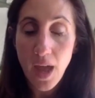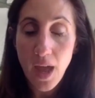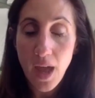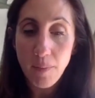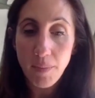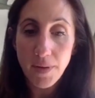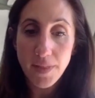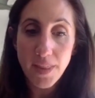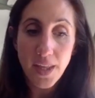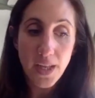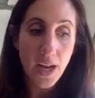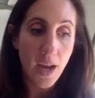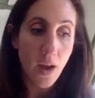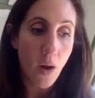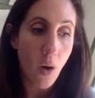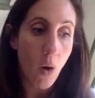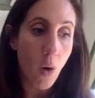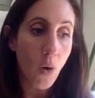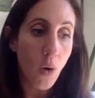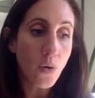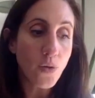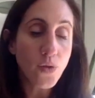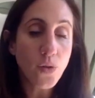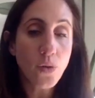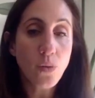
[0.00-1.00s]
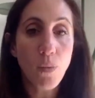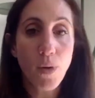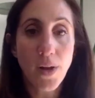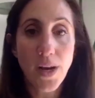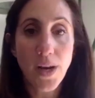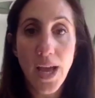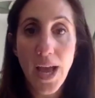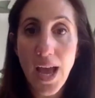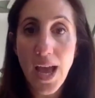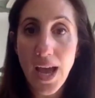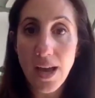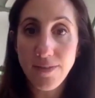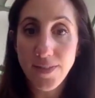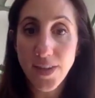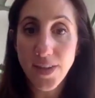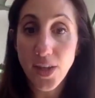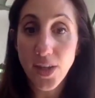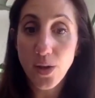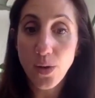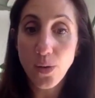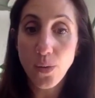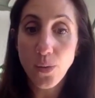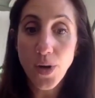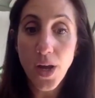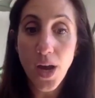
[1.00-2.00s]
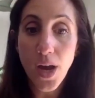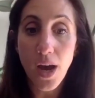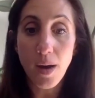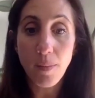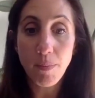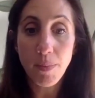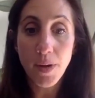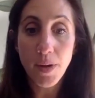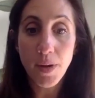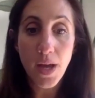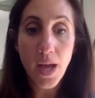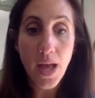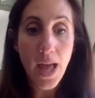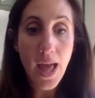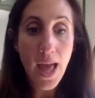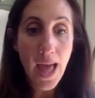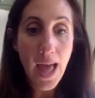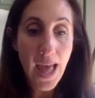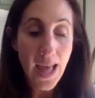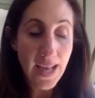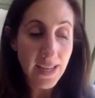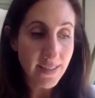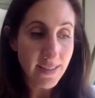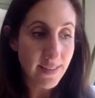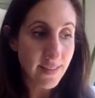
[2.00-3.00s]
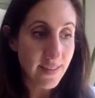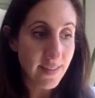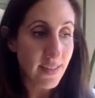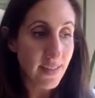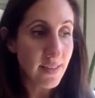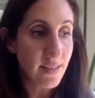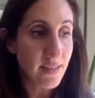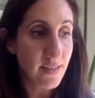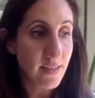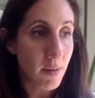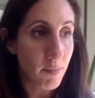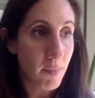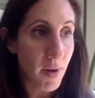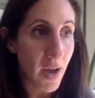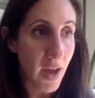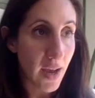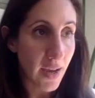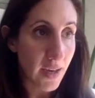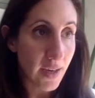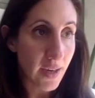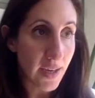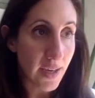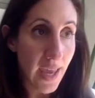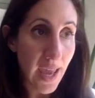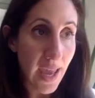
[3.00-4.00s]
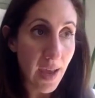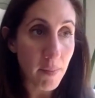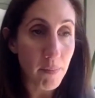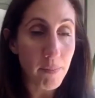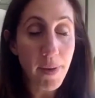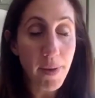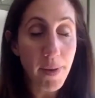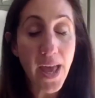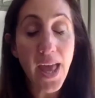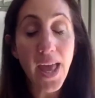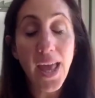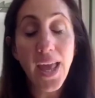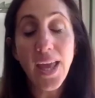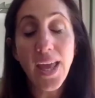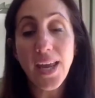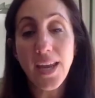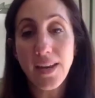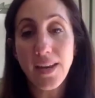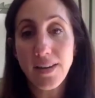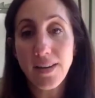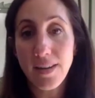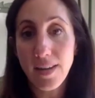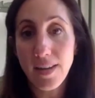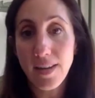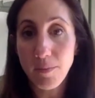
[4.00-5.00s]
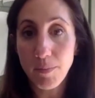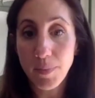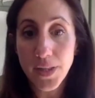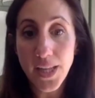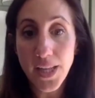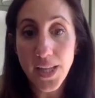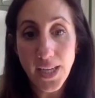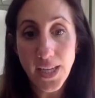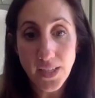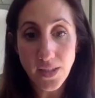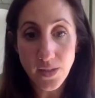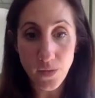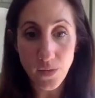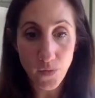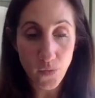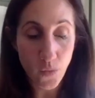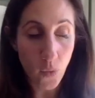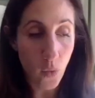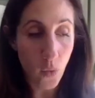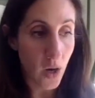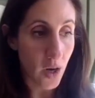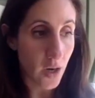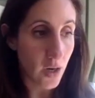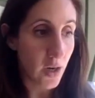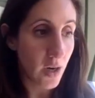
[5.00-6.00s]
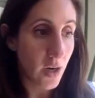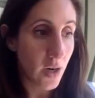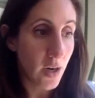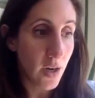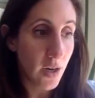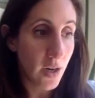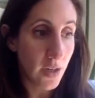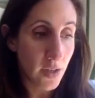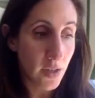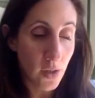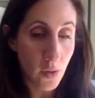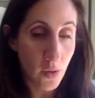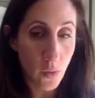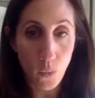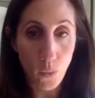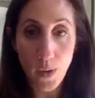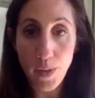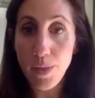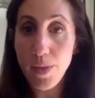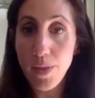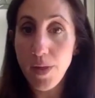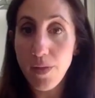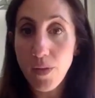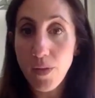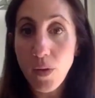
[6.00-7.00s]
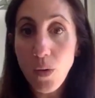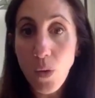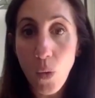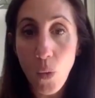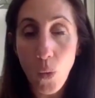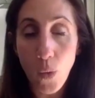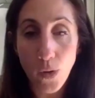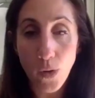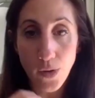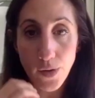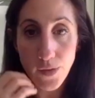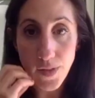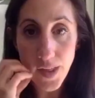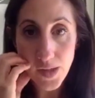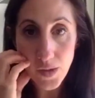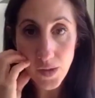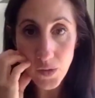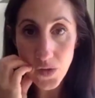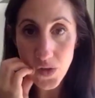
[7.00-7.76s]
But then I also want to have queued up a system, a campaign in place for, within the quarter that you